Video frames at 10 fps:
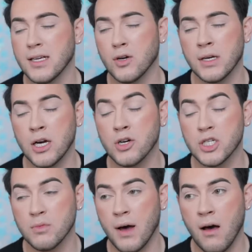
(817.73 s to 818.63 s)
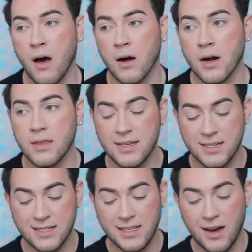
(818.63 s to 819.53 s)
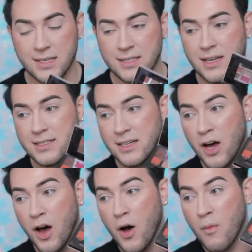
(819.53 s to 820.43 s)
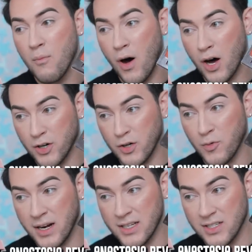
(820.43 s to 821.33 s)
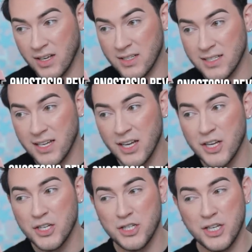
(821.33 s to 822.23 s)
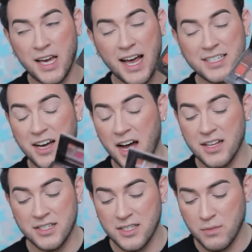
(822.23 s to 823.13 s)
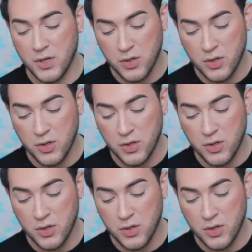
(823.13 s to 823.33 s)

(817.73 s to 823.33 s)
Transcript: dear and near to my heart. This is the Anastasia Modern Renaissance. She has gotten some